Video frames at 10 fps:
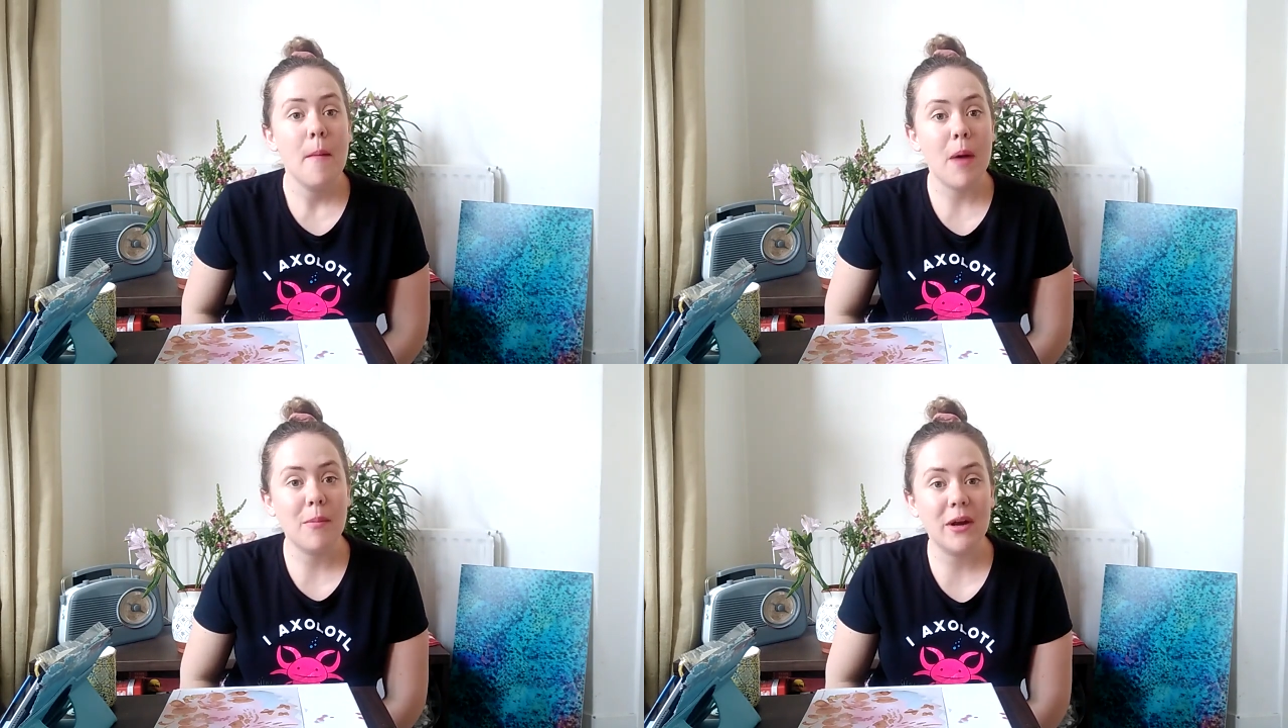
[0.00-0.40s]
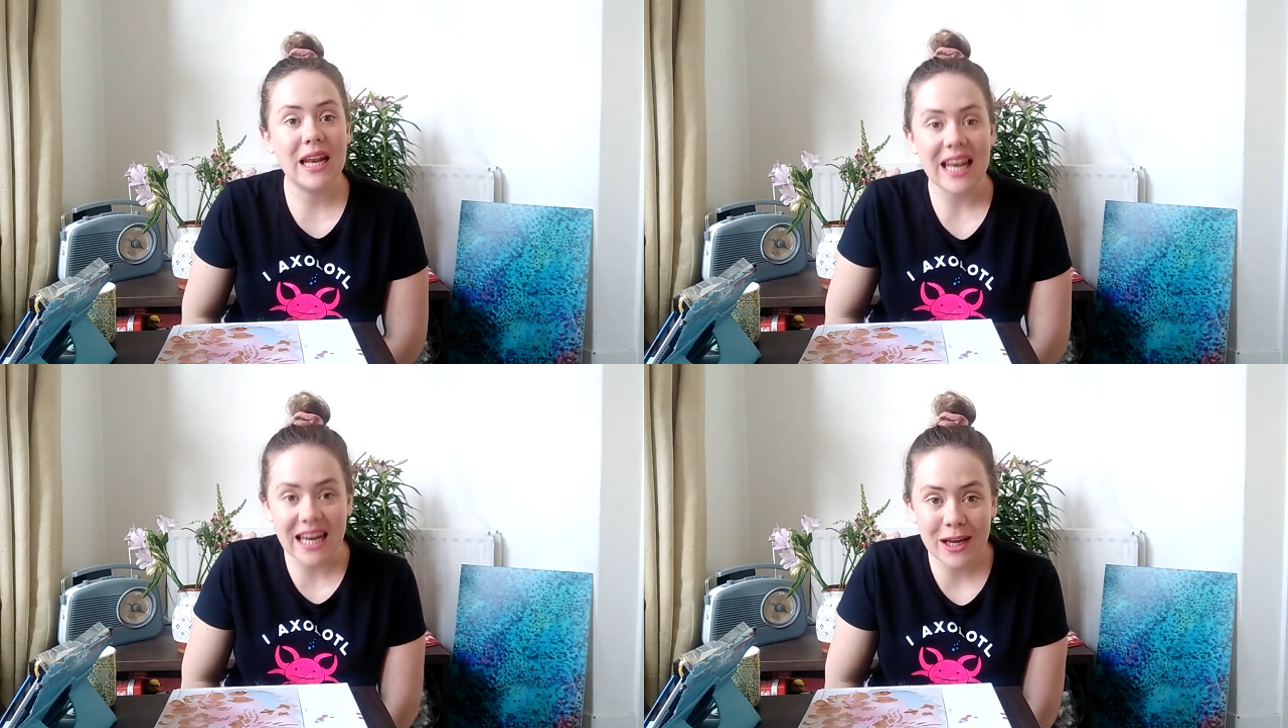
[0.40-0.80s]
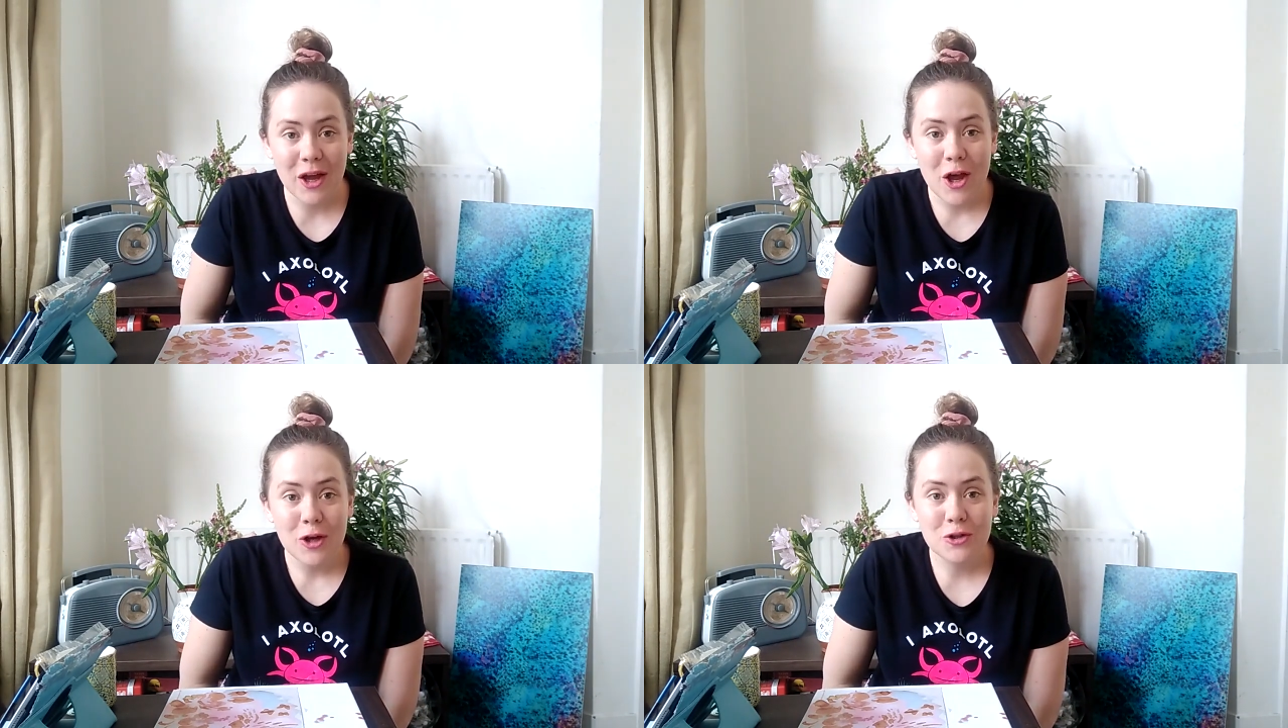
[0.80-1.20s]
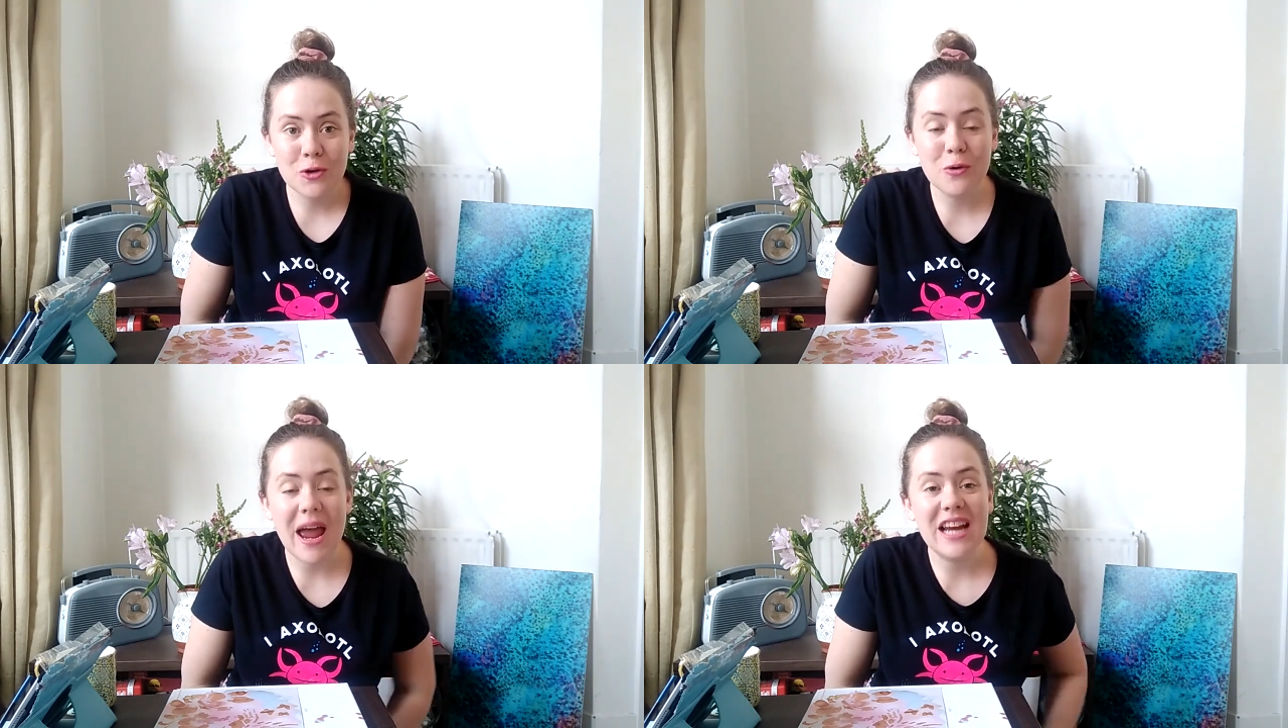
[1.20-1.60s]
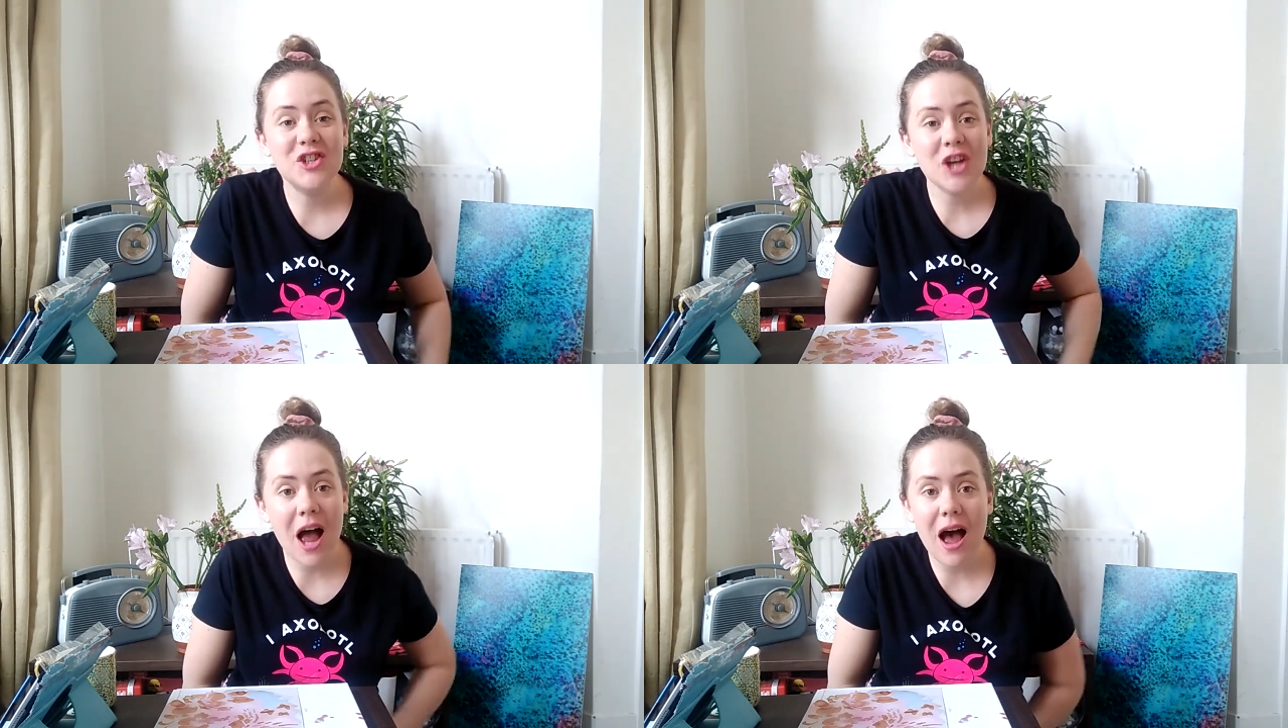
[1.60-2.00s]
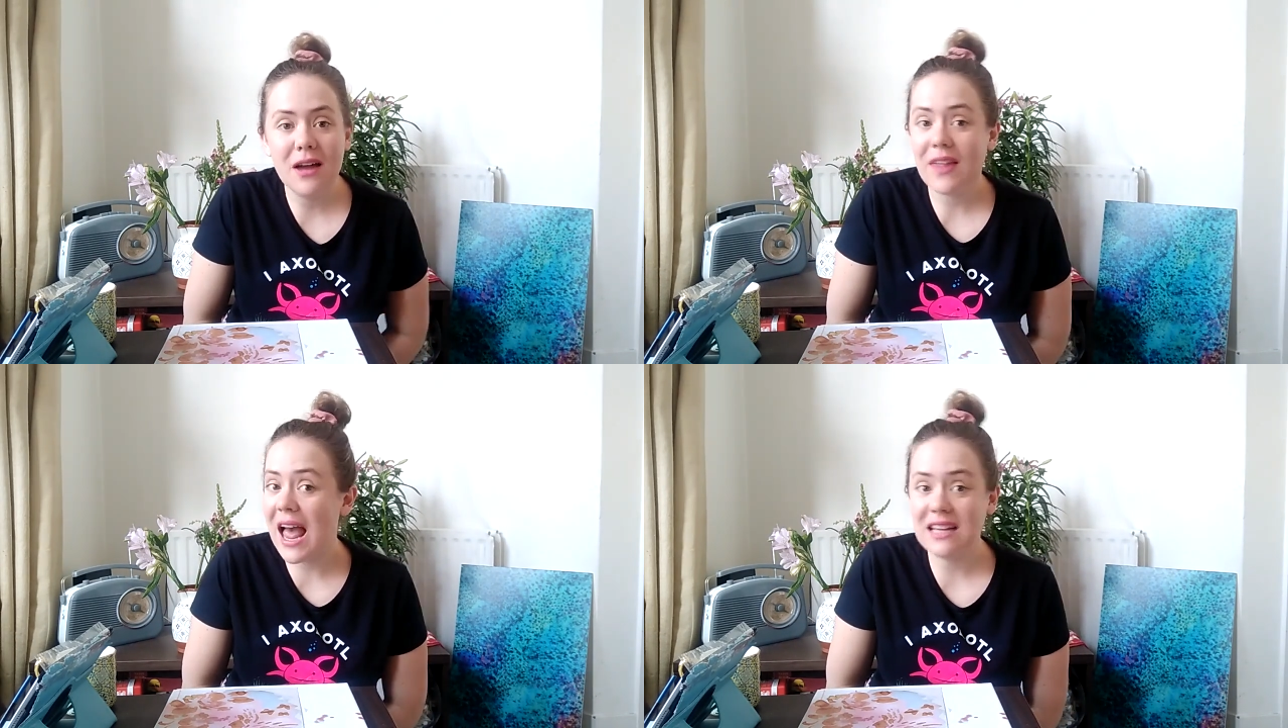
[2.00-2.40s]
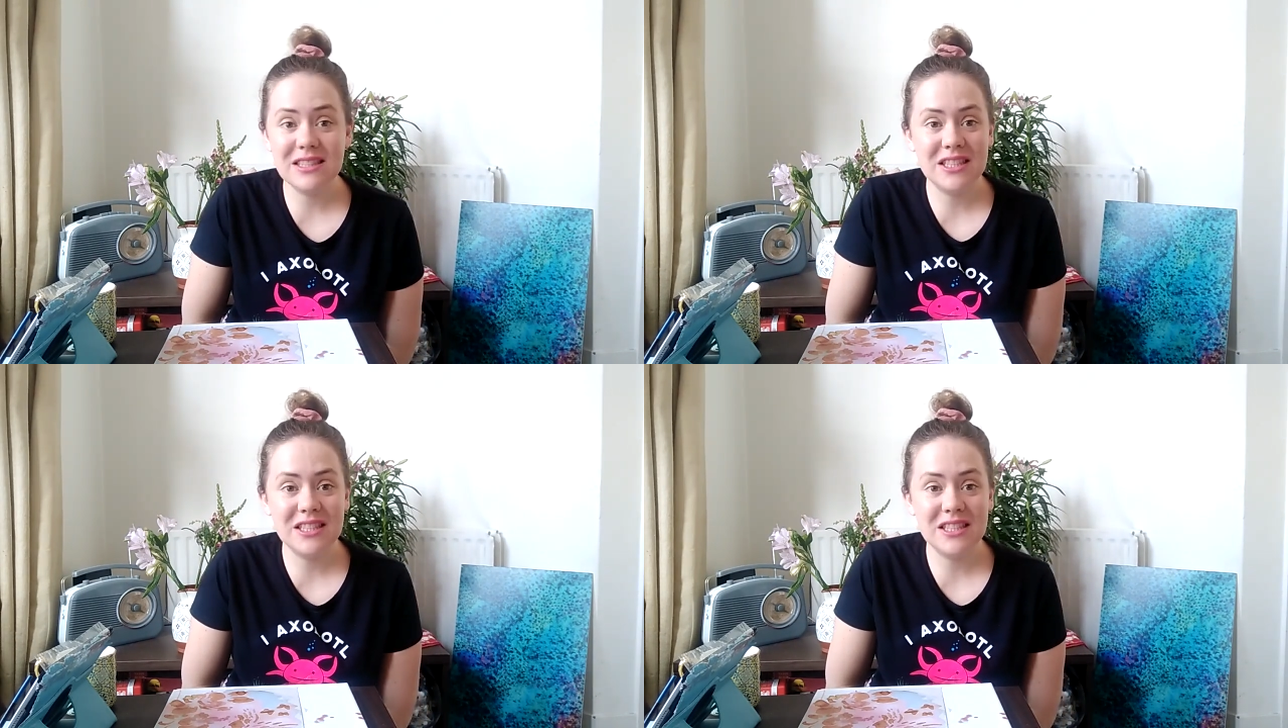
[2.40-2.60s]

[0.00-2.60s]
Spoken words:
but I'm going to link to a chart that has